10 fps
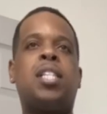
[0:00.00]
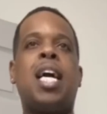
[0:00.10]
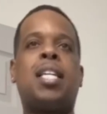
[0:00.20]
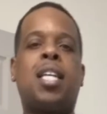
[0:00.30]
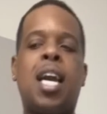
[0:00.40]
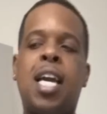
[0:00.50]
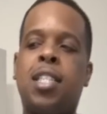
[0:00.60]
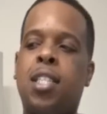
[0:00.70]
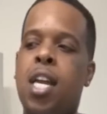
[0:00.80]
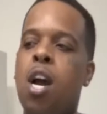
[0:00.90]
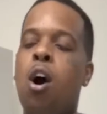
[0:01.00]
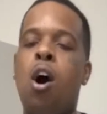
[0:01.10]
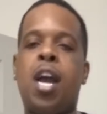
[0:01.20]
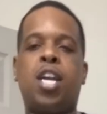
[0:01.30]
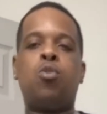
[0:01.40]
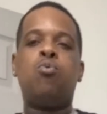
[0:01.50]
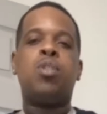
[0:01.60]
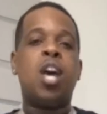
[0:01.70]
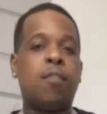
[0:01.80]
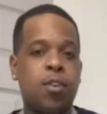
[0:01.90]
shit out the kindness of their heart, and you
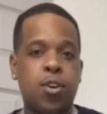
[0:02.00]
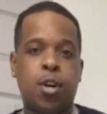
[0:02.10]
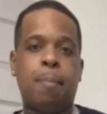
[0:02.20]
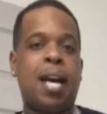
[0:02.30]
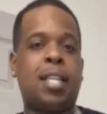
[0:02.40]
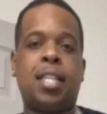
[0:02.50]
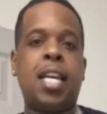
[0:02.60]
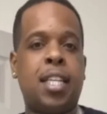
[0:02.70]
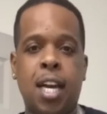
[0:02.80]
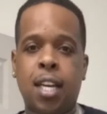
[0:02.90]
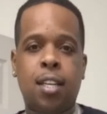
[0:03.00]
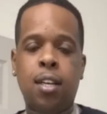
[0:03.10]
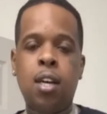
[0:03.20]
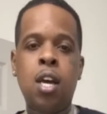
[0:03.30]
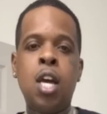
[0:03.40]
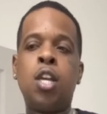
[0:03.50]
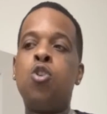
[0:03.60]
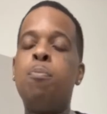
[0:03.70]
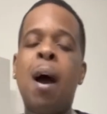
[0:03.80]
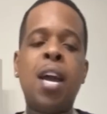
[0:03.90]
never hear about that they done it.
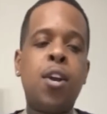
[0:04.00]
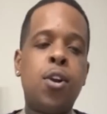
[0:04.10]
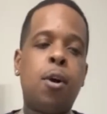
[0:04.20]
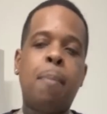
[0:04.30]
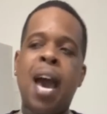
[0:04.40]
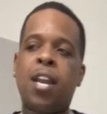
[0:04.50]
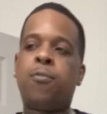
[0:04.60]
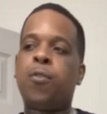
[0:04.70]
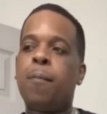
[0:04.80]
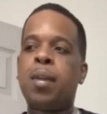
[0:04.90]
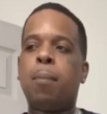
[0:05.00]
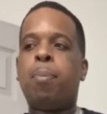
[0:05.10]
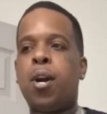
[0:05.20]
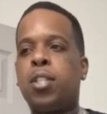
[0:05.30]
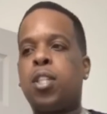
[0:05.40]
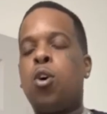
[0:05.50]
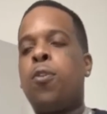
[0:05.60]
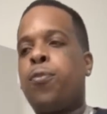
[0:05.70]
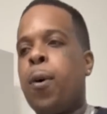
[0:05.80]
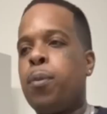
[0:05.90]
You might hear about it from that person
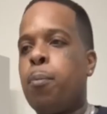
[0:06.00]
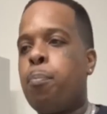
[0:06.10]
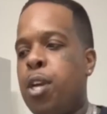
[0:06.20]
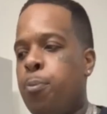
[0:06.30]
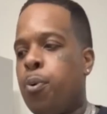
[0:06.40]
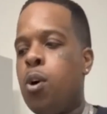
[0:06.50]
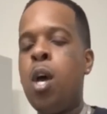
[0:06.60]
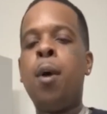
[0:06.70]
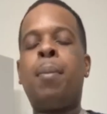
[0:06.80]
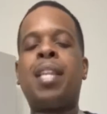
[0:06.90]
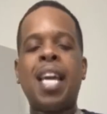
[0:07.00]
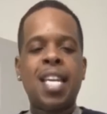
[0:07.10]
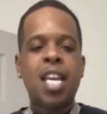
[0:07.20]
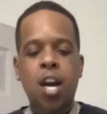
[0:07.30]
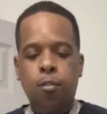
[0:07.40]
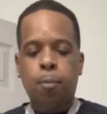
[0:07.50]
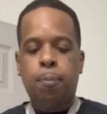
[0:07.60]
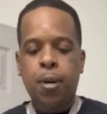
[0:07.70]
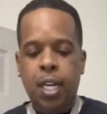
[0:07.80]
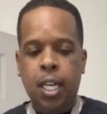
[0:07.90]
or from them people, but they never
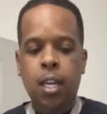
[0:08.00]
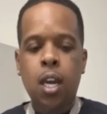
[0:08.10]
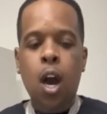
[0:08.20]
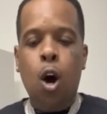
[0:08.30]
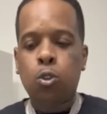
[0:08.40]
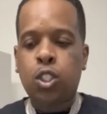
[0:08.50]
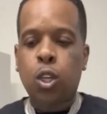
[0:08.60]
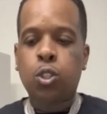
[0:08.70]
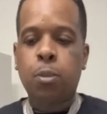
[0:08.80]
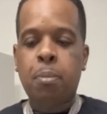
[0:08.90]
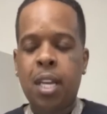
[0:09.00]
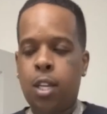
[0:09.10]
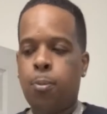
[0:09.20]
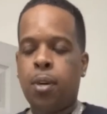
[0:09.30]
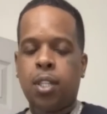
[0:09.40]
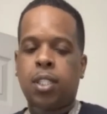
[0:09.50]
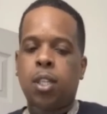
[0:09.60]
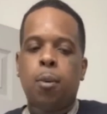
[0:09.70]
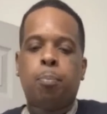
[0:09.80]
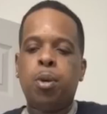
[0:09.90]
put it on social media because
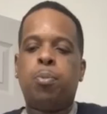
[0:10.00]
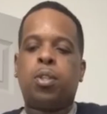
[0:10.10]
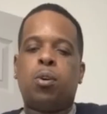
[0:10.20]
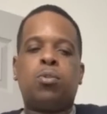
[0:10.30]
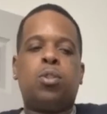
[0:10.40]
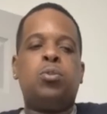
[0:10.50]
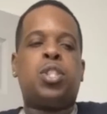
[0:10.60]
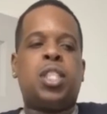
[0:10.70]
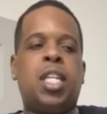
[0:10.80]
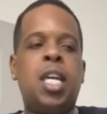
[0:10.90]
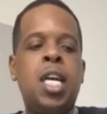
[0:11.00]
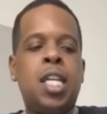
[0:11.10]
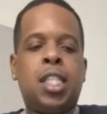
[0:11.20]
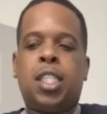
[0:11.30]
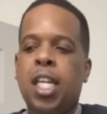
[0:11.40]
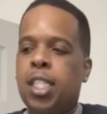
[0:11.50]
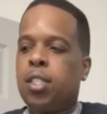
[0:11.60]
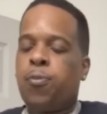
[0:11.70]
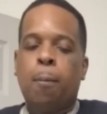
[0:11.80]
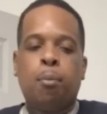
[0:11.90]
some people don't do shit
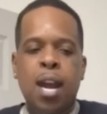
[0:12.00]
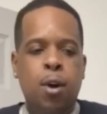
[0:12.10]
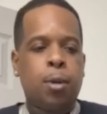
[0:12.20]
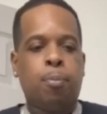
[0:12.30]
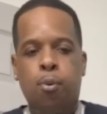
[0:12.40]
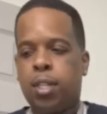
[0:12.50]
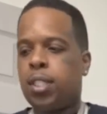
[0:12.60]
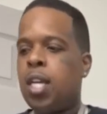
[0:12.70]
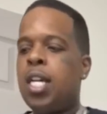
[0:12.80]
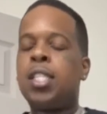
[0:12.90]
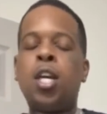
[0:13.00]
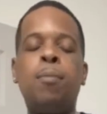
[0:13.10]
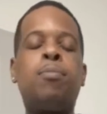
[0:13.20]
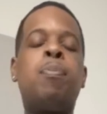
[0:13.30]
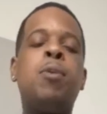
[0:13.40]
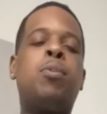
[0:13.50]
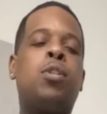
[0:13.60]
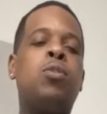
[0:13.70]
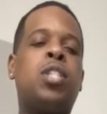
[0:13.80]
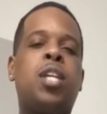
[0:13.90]
just for brownie points. Some
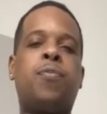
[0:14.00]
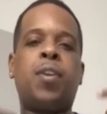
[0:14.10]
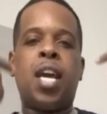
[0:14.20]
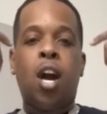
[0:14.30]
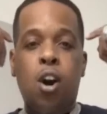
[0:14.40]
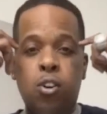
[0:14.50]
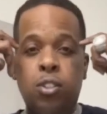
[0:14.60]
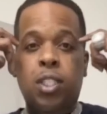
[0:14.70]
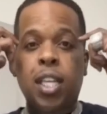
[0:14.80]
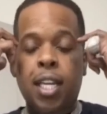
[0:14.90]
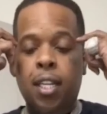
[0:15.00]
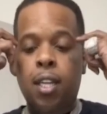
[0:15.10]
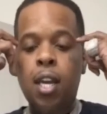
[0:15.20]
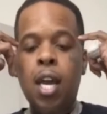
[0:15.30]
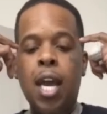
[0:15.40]
people do shit for their own sanity